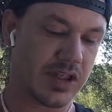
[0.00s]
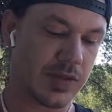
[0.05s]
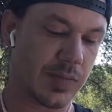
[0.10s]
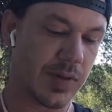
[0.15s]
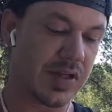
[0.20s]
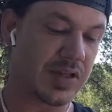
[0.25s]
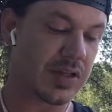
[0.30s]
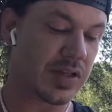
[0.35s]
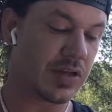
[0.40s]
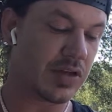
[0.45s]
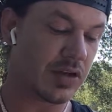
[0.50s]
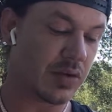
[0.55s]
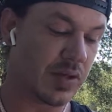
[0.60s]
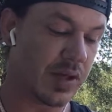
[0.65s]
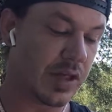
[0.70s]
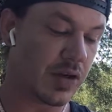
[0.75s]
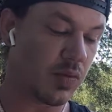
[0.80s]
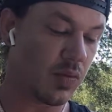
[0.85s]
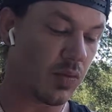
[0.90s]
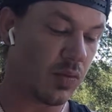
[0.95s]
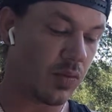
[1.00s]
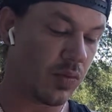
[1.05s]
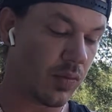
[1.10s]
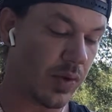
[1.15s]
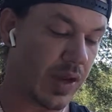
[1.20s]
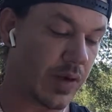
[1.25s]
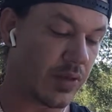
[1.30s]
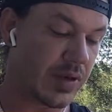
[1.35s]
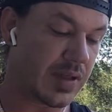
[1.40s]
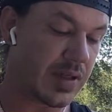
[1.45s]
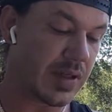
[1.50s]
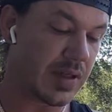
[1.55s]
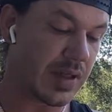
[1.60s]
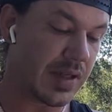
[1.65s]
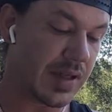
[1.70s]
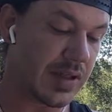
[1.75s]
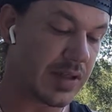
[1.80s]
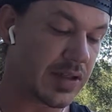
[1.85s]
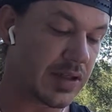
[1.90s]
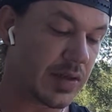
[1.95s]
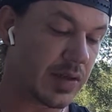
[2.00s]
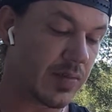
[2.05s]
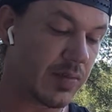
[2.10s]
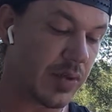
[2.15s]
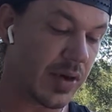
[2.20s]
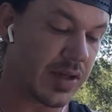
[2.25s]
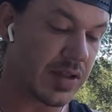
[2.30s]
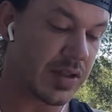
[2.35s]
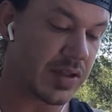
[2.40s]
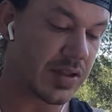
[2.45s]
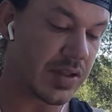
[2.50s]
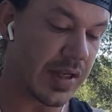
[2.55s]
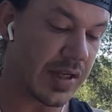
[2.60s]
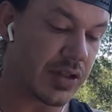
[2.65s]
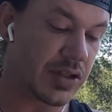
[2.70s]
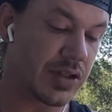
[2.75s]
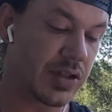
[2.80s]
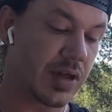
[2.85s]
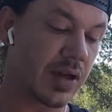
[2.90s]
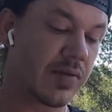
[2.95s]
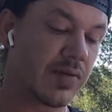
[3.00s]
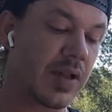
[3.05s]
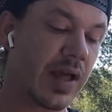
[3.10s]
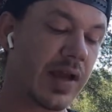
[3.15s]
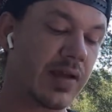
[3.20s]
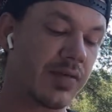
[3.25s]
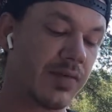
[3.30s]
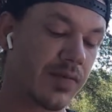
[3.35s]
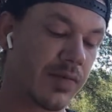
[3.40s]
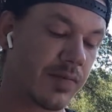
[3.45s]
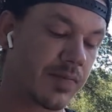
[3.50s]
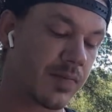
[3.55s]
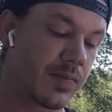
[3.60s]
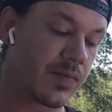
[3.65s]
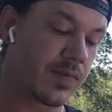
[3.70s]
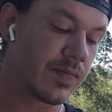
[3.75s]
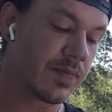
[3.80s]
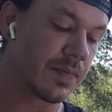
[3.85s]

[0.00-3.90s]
expressed in a unique way within each presentation of life.